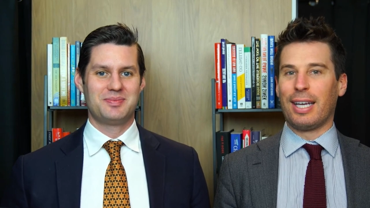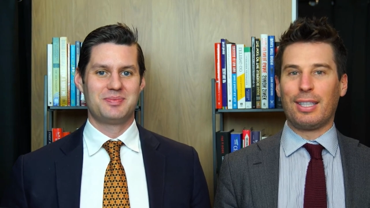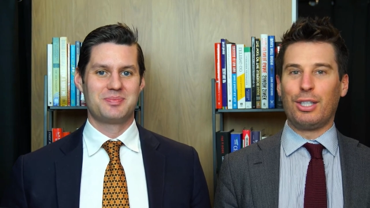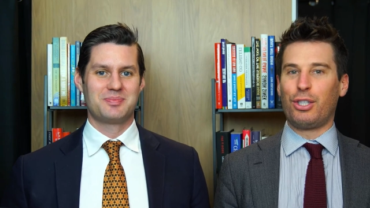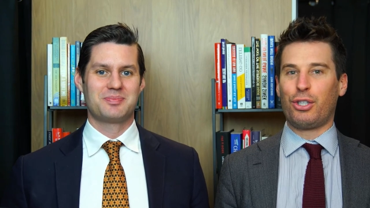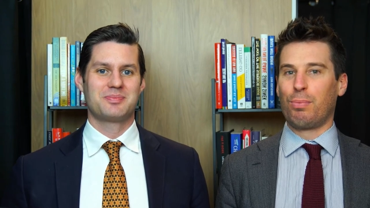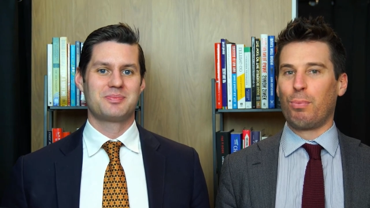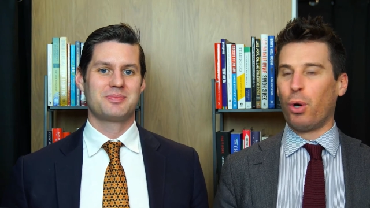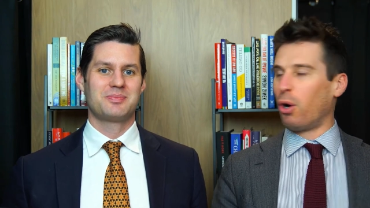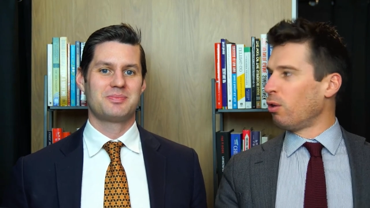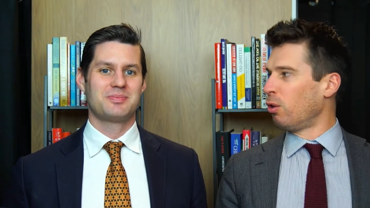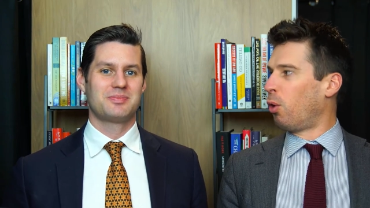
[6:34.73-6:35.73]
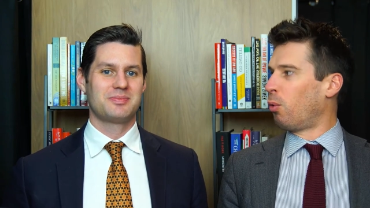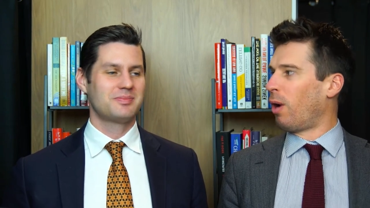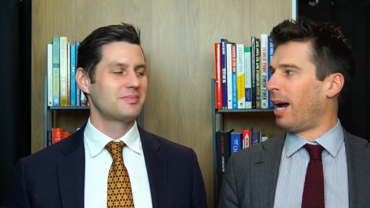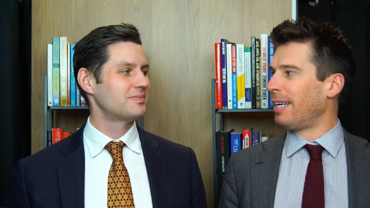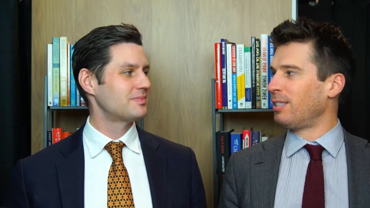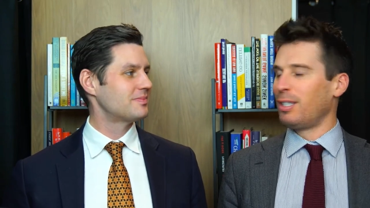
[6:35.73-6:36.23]
Speaker 1: like these small low
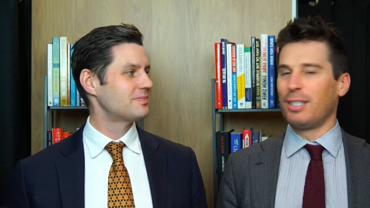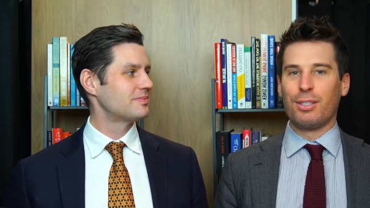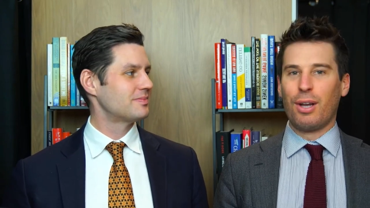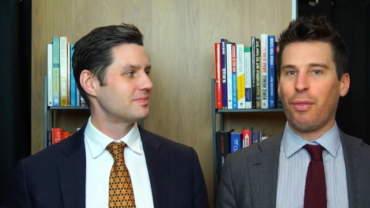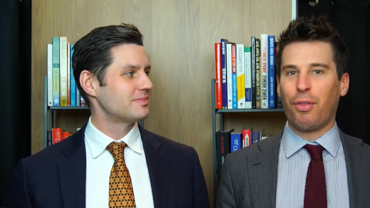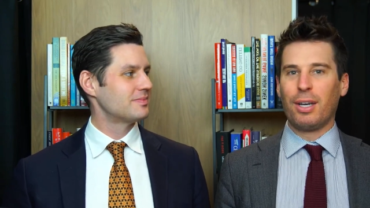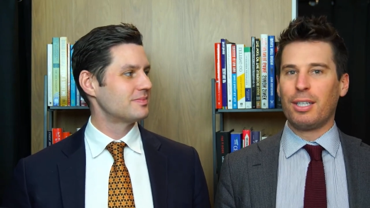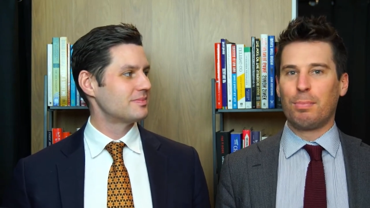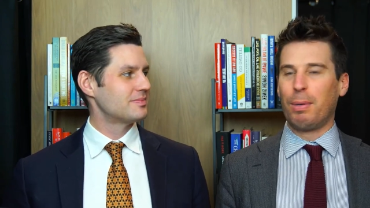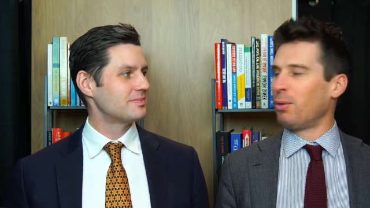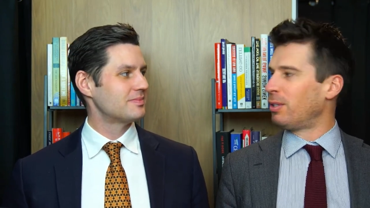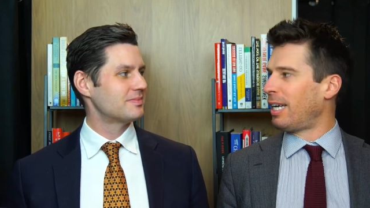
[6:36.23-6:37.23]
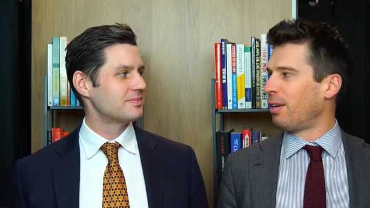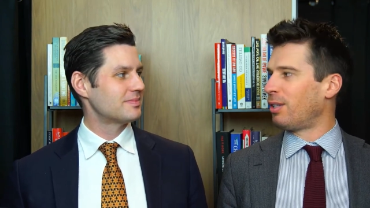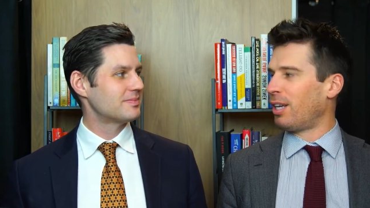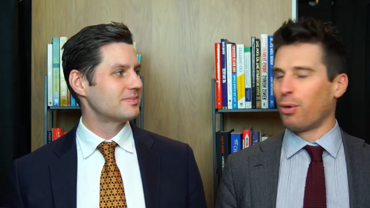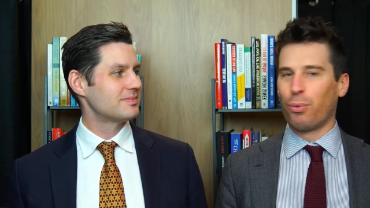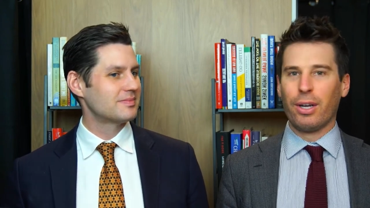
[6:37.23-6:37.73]
rises. Nothing is built out
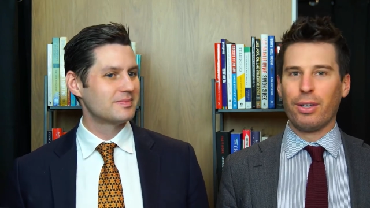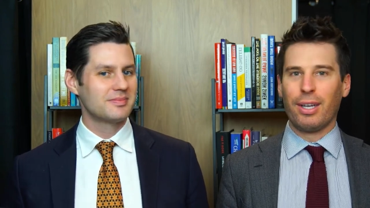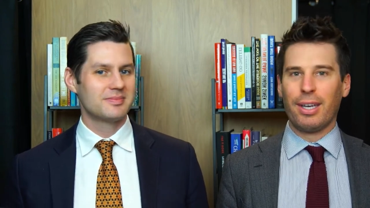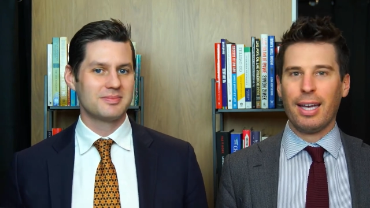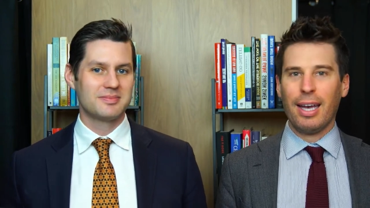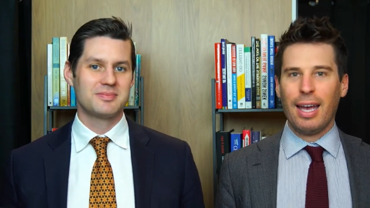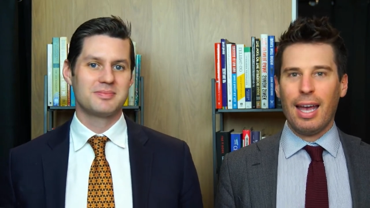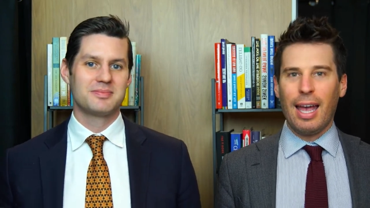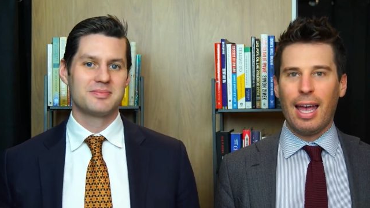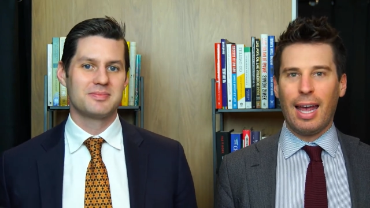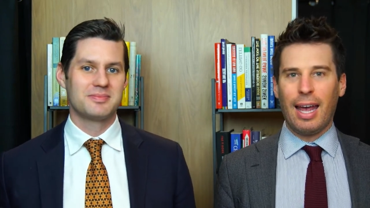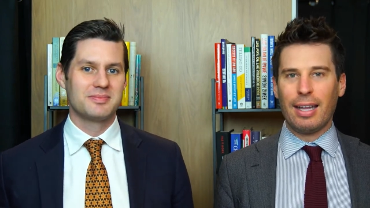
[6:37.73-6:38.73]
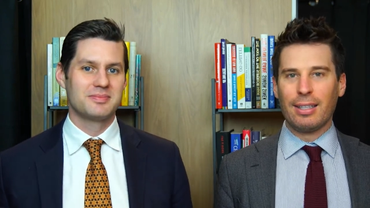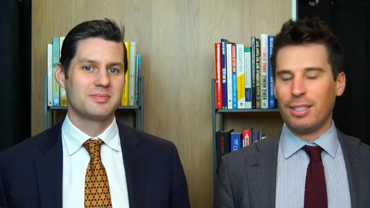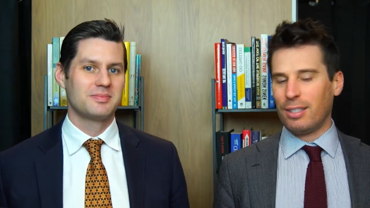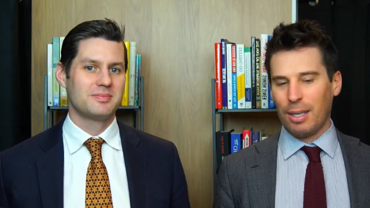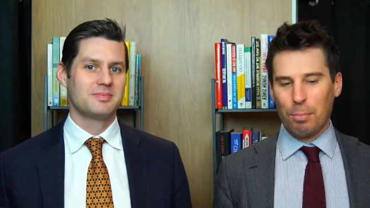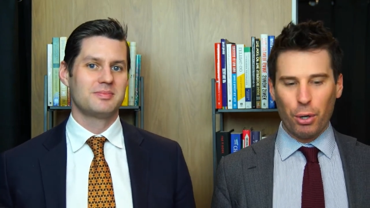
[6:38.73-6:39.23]
there really. And
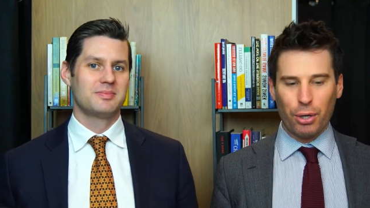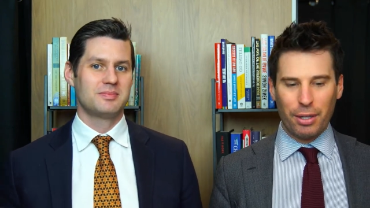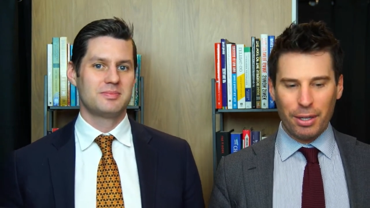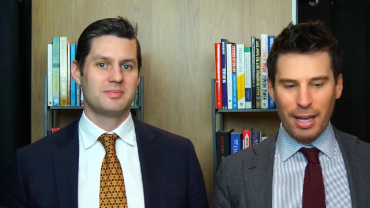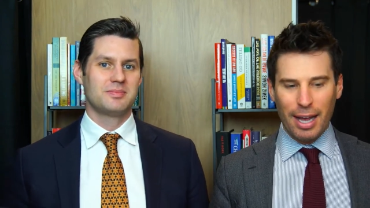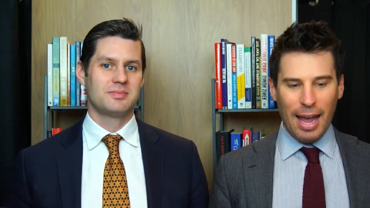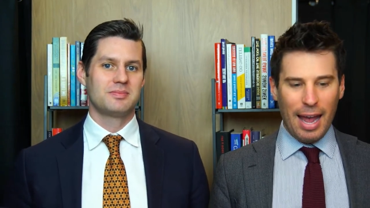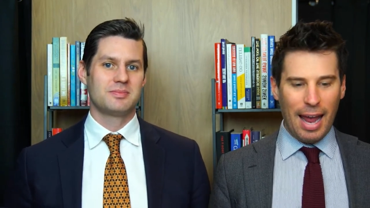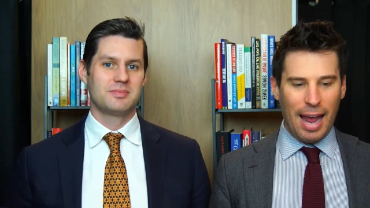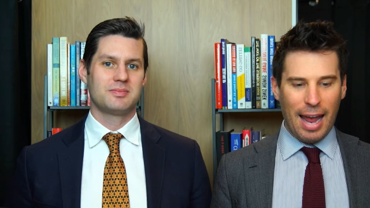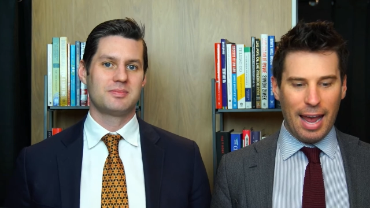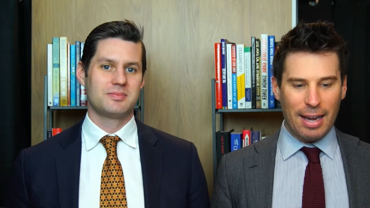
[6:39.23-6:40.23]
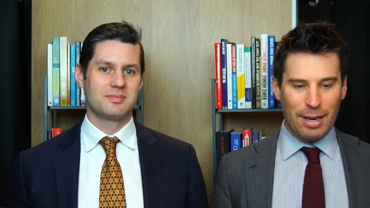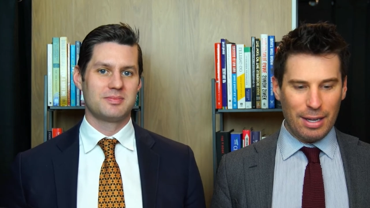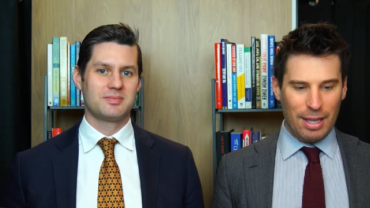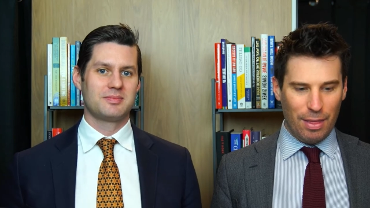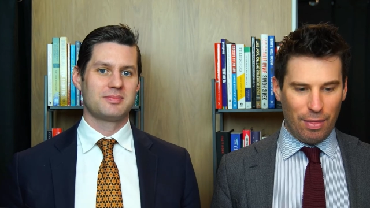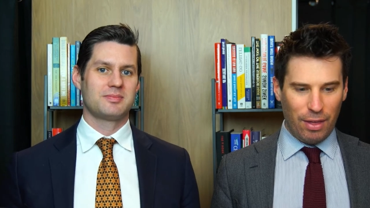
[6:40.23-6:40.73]
this is in Brooklyn. And
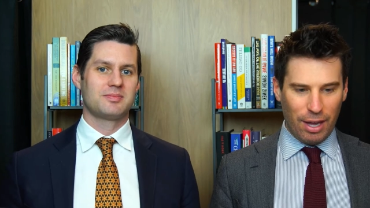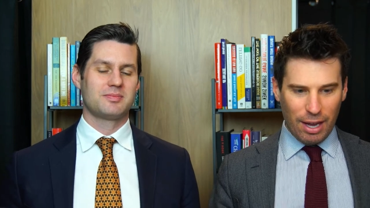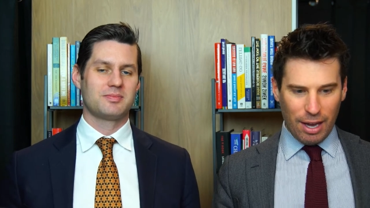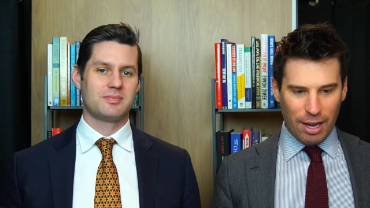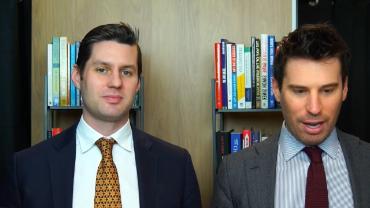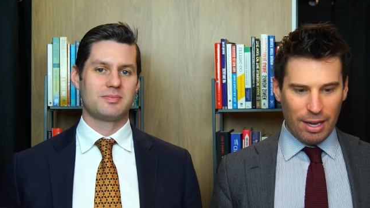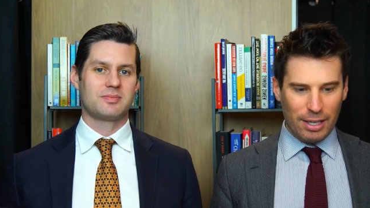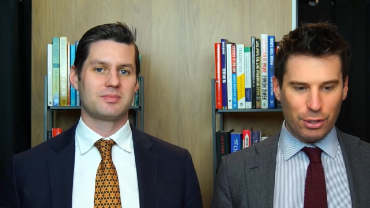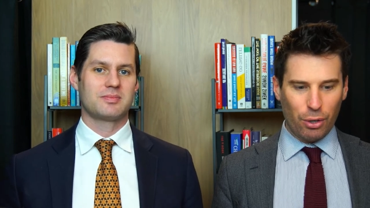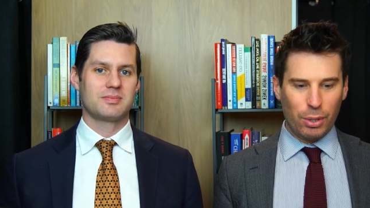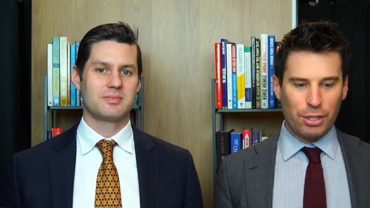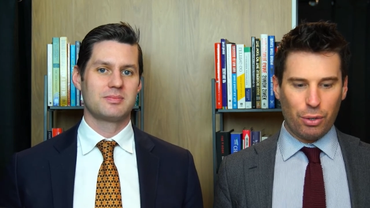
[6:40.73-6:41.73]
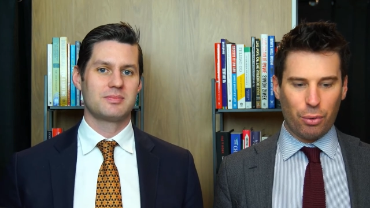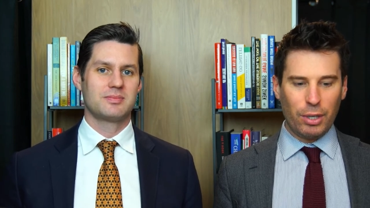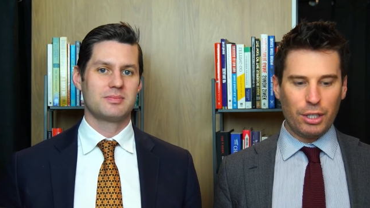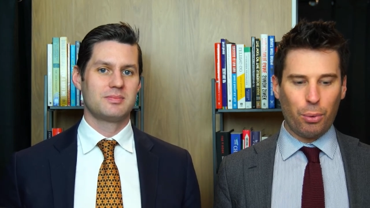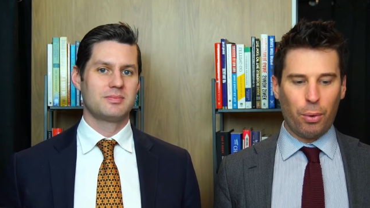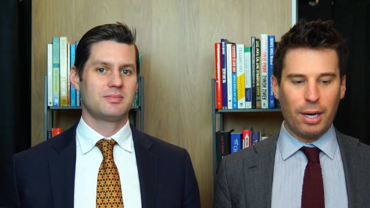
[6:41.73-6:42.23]
the so it's
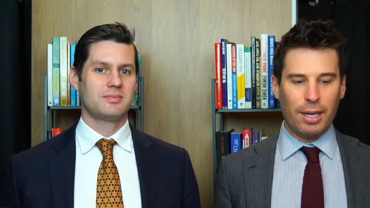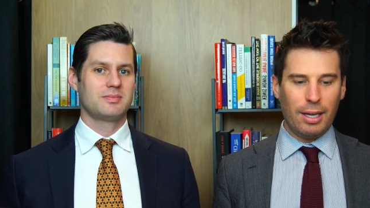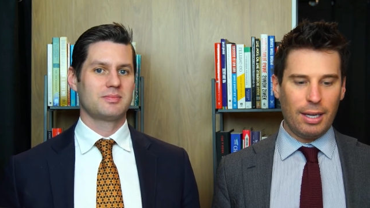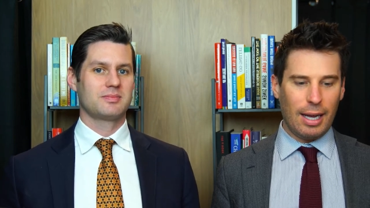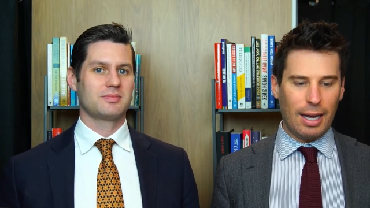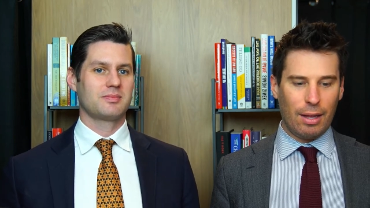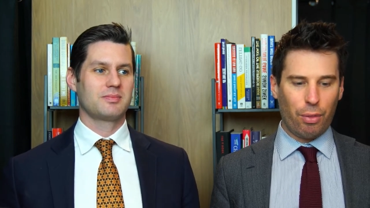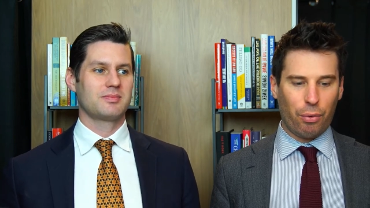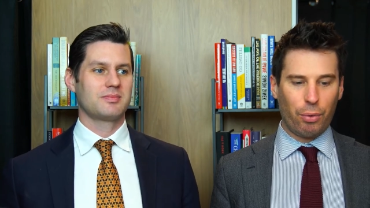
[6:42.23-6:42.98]
three twenty and